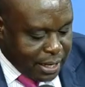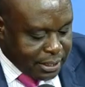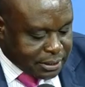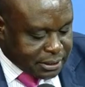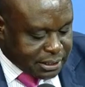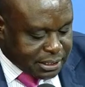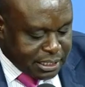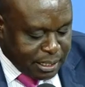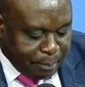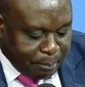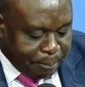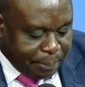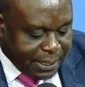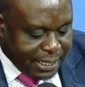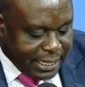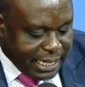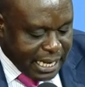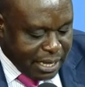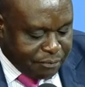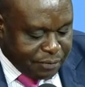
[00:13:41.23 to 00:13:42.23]

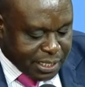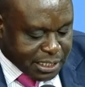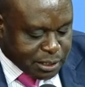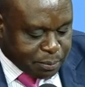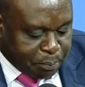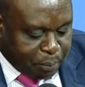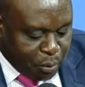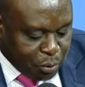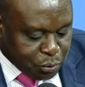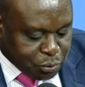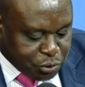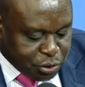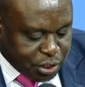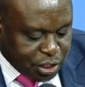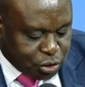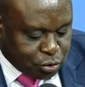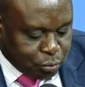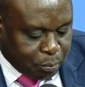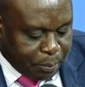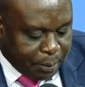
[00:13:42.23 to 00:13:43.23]
simply never exposed
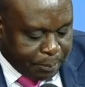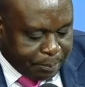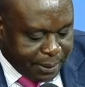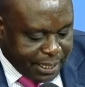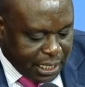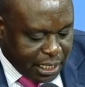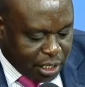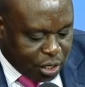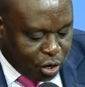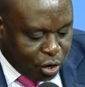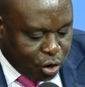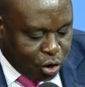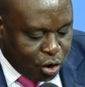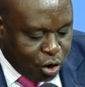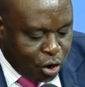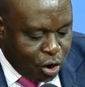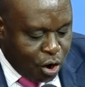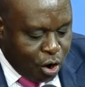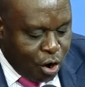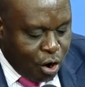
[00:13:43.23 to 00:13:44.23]
to biblical
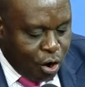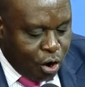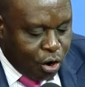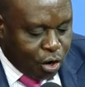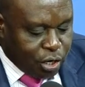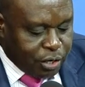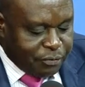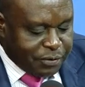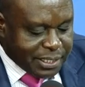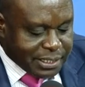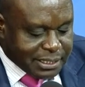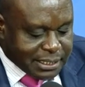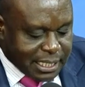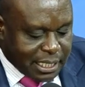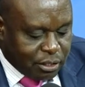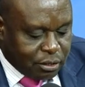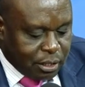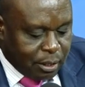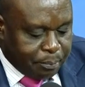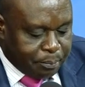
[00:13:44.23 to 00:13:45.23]
or even
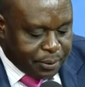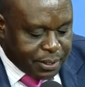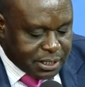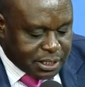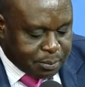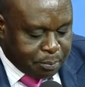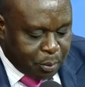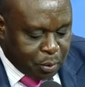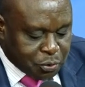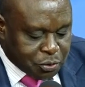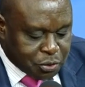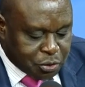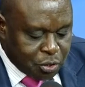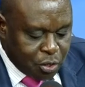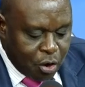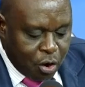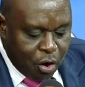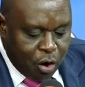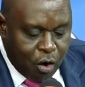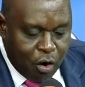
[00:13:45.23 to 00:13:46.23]
secular principles
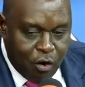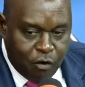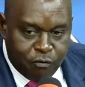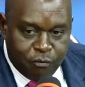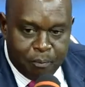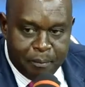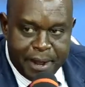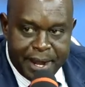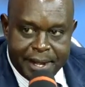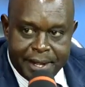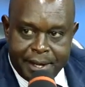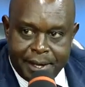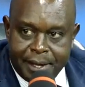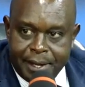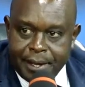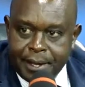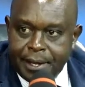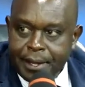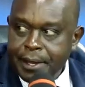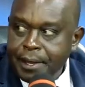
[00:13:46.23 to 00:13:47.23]
of
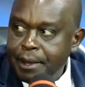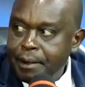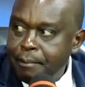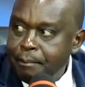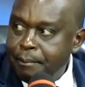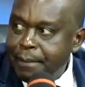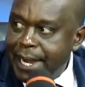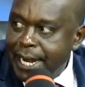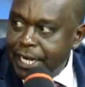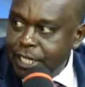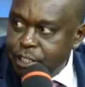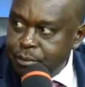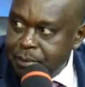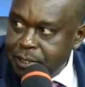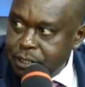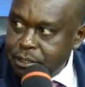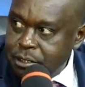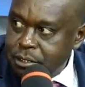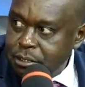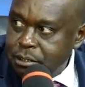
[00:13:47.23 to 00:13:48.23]
money
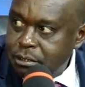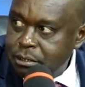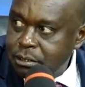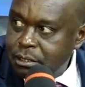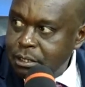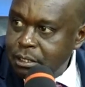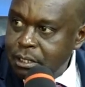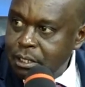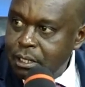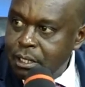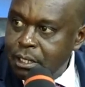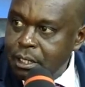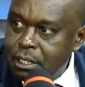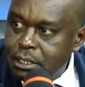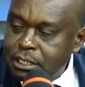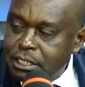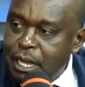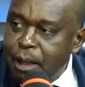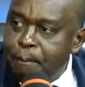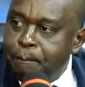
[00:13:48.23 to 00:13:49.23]
management.
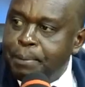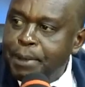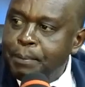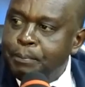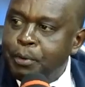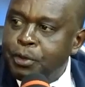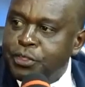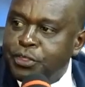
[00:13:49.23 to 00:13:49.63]
Some people